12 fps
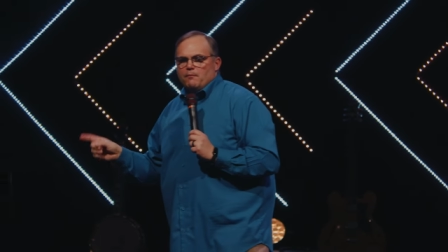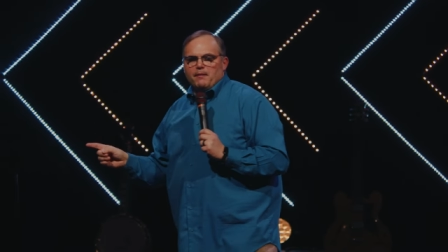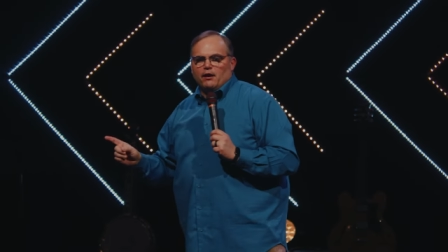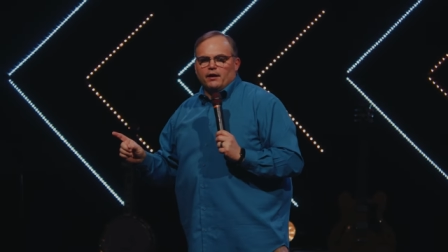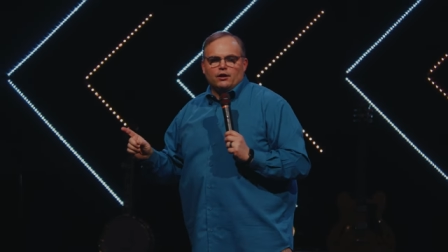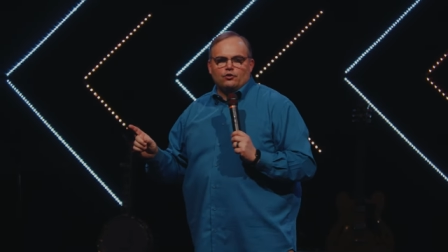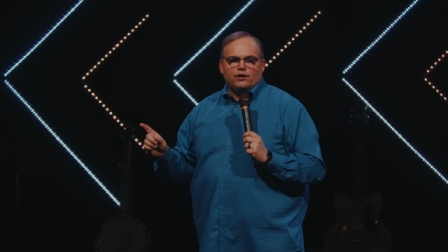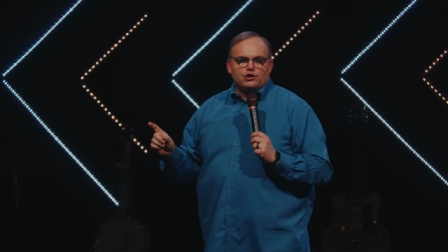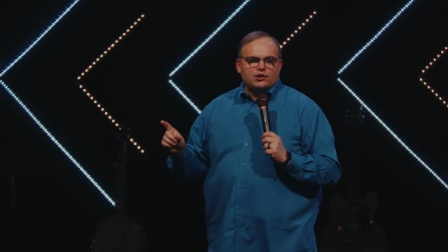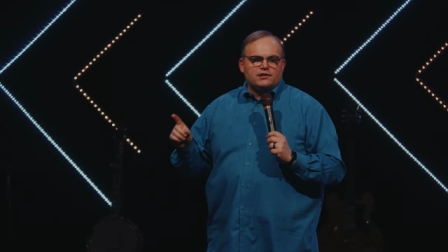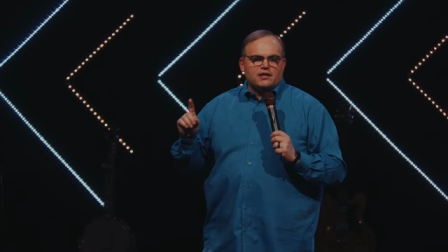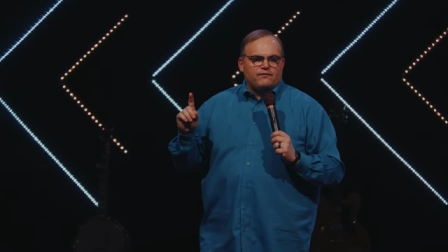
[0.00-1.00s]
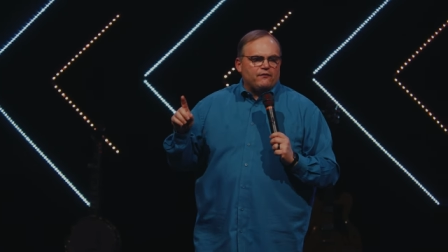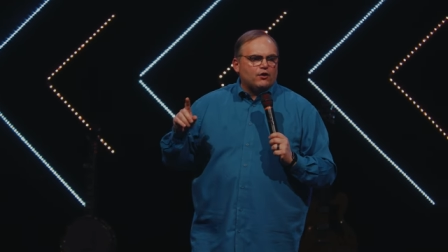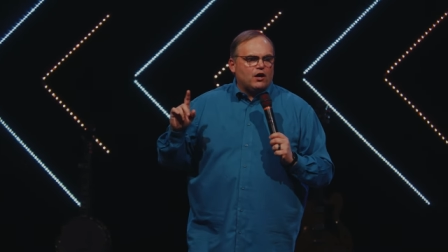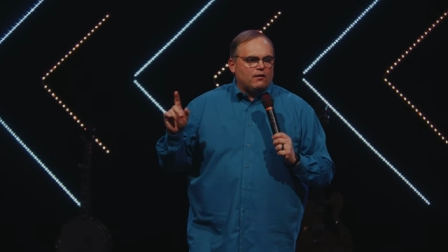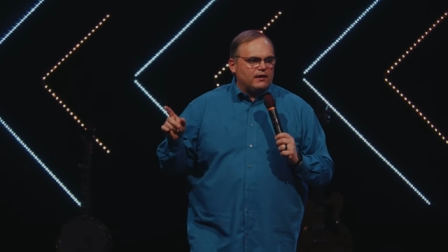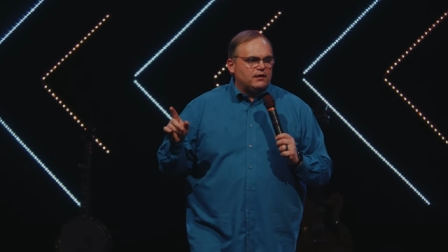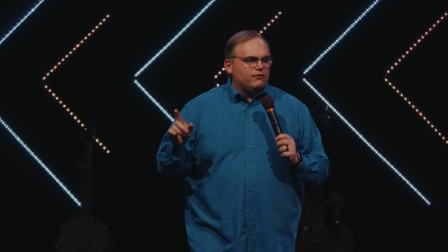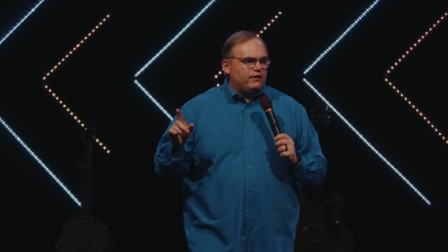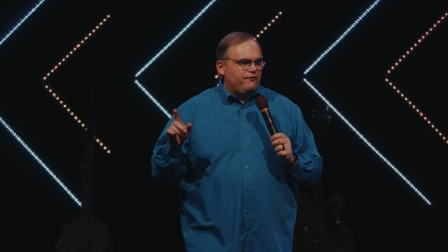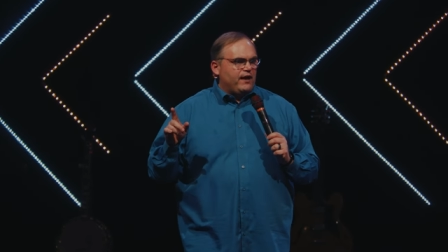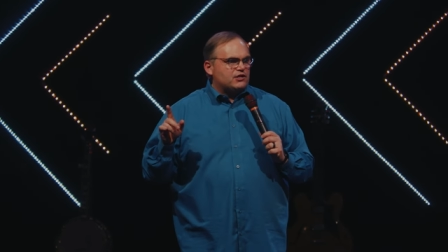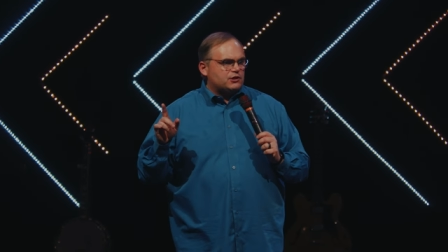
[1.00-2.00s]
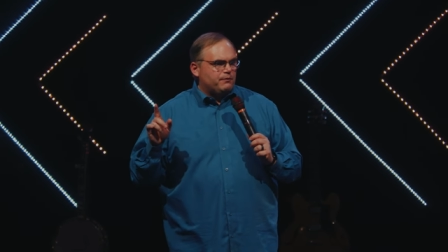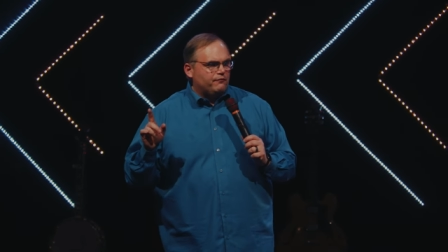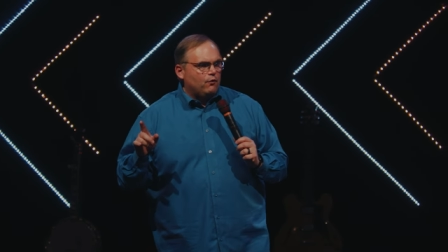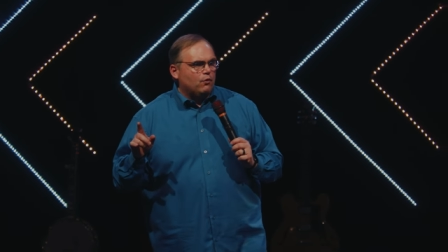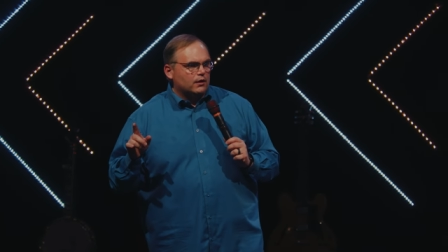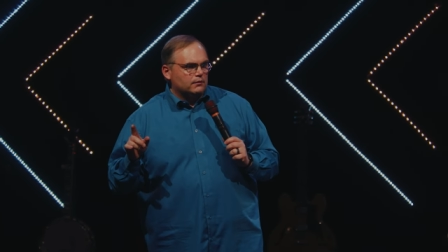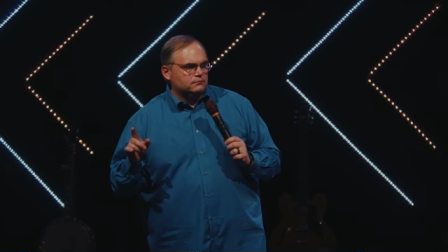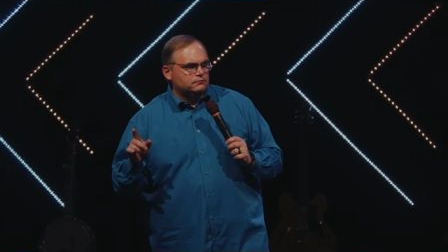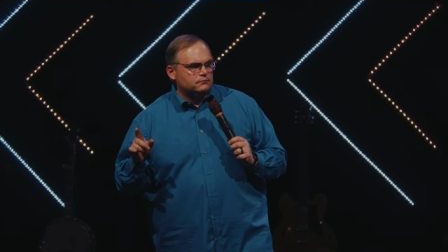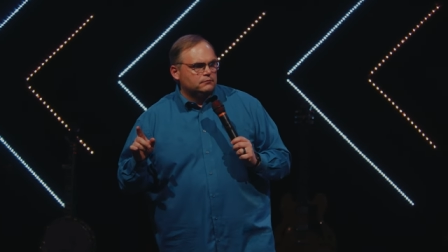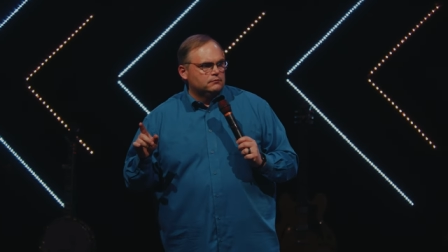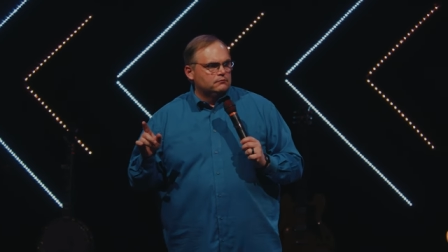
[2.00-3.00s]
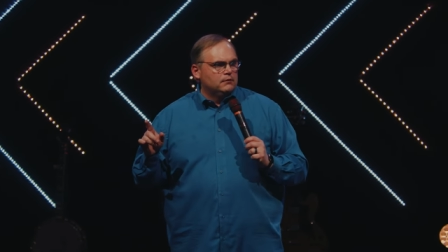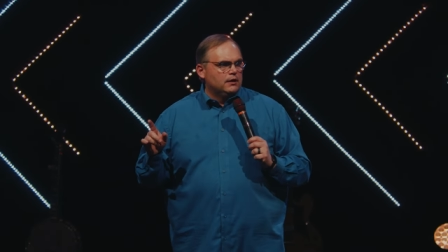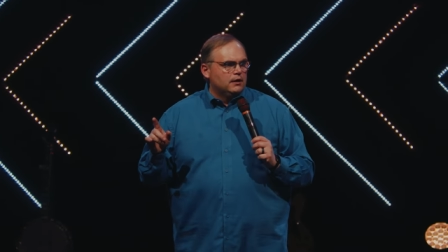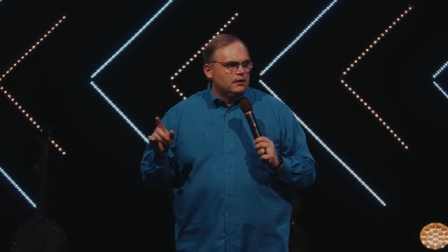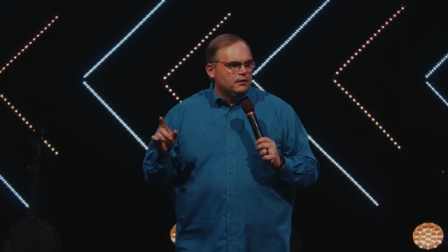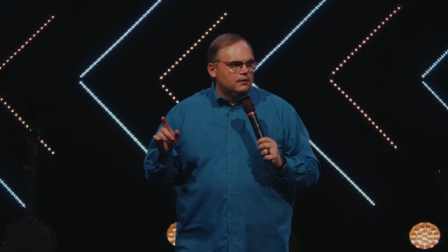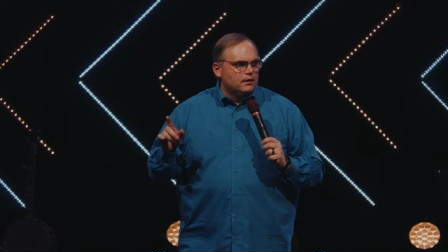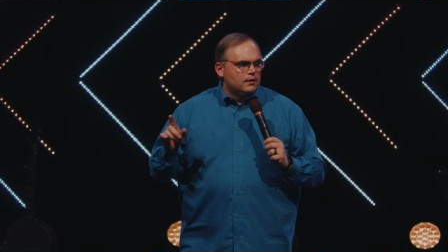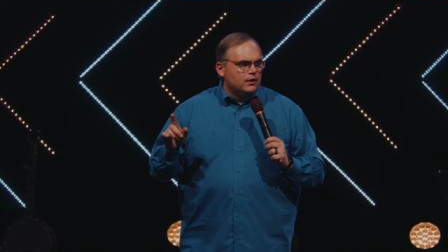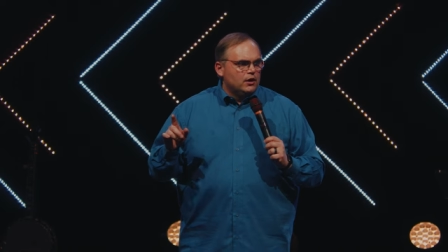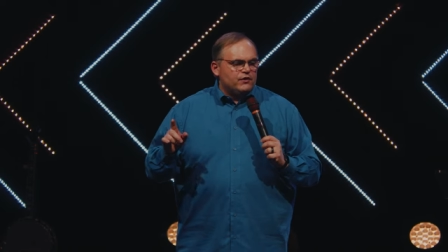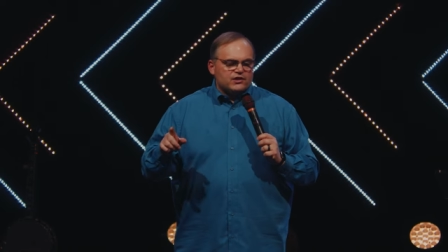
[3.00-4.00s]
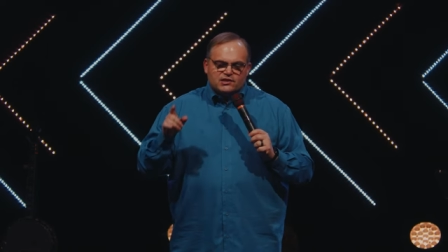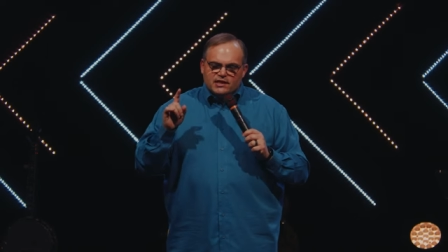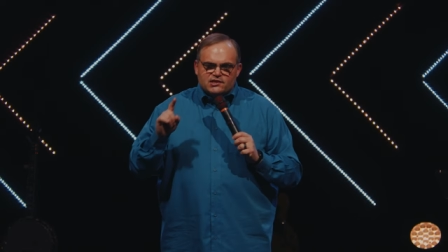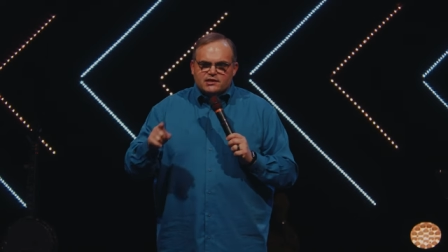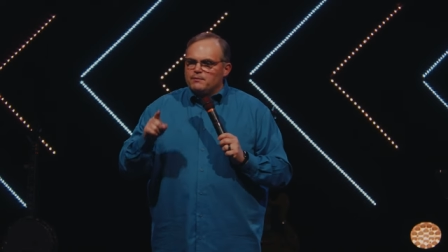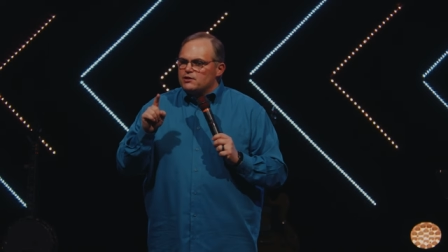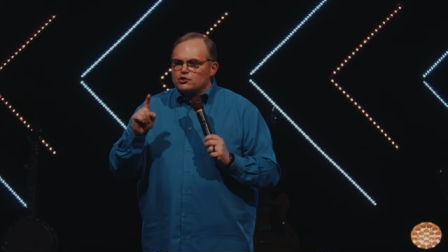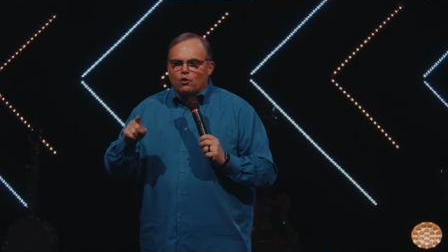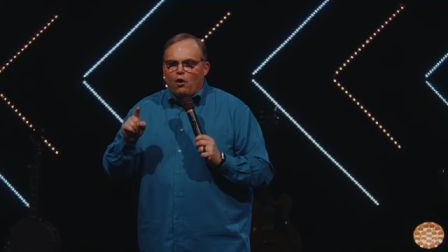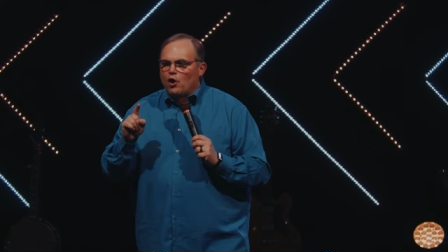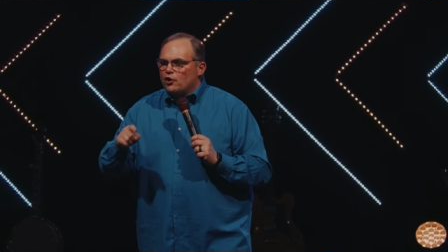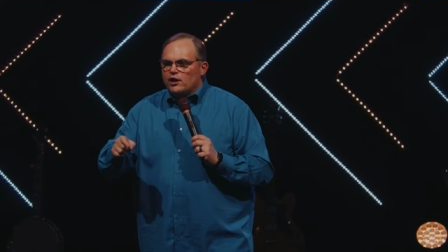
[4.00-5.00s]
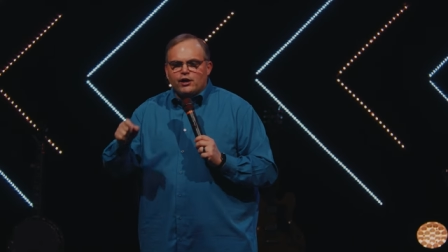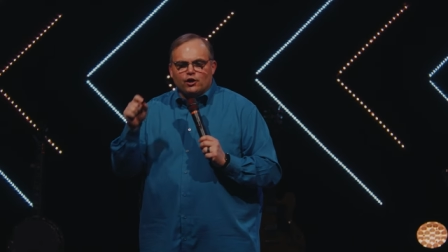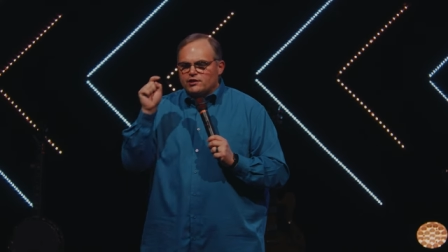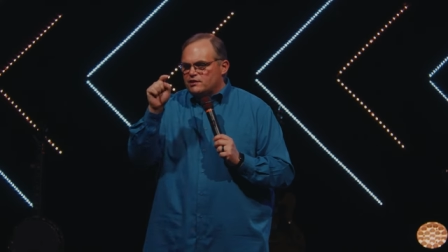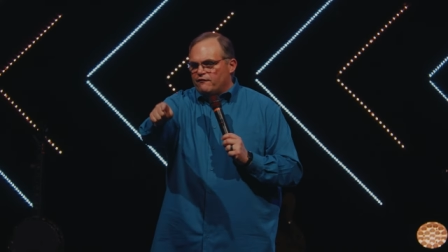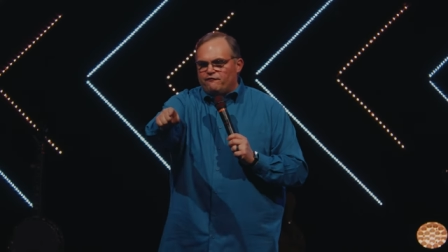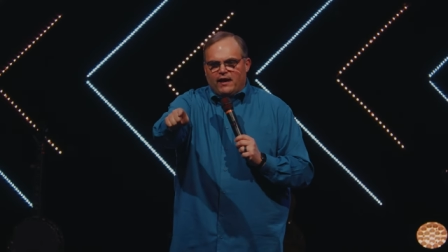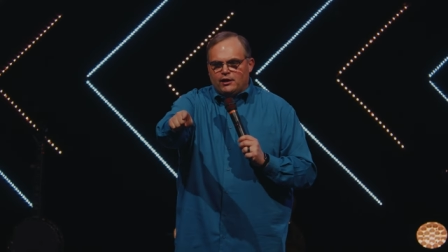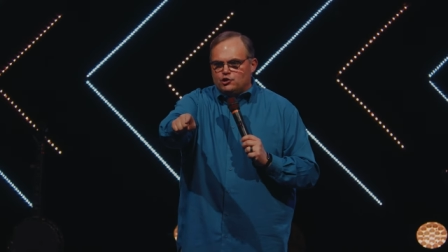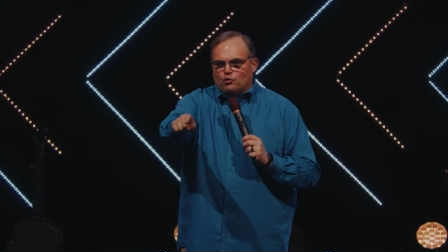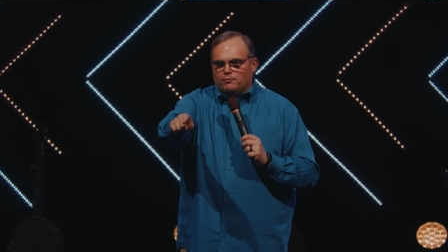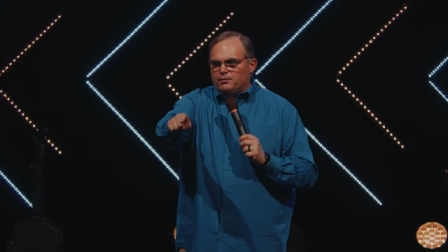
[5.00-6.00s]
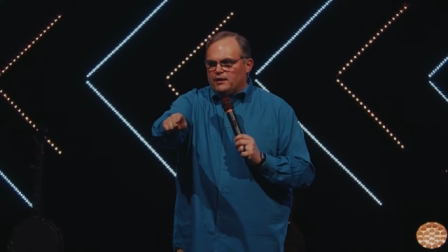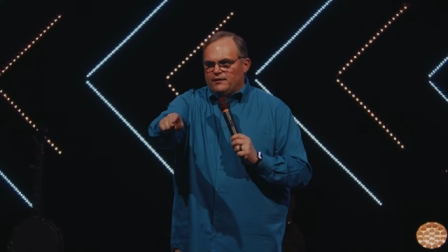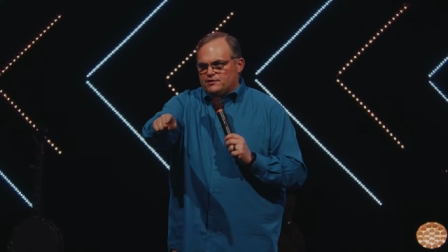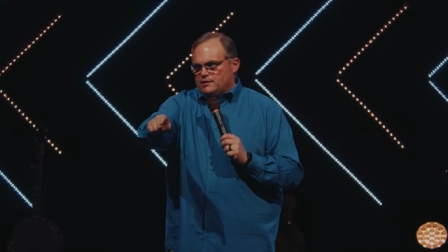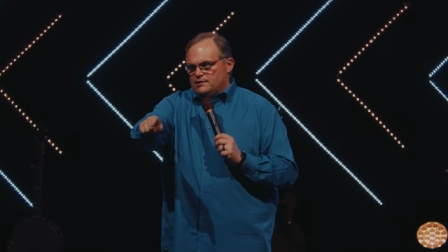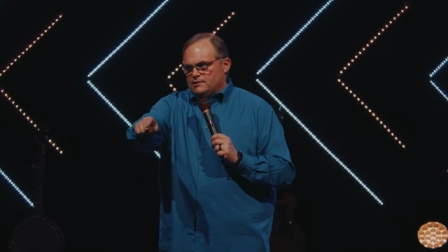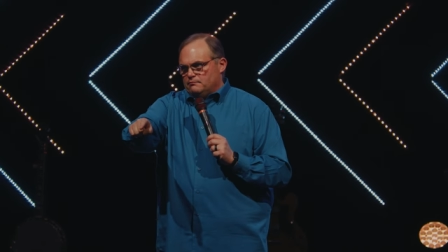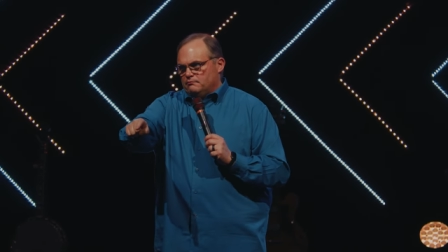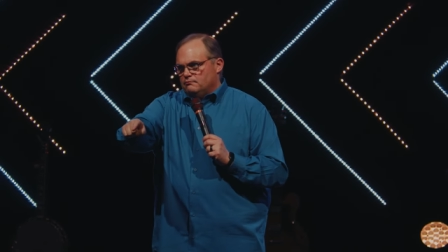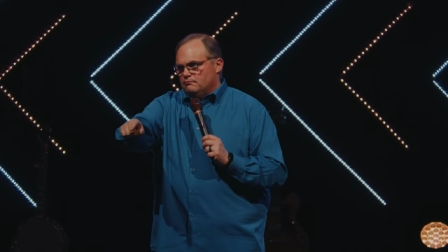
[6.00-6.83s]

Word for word: American Christians have ever collectively faced before the system is no longer here to defend your belief system.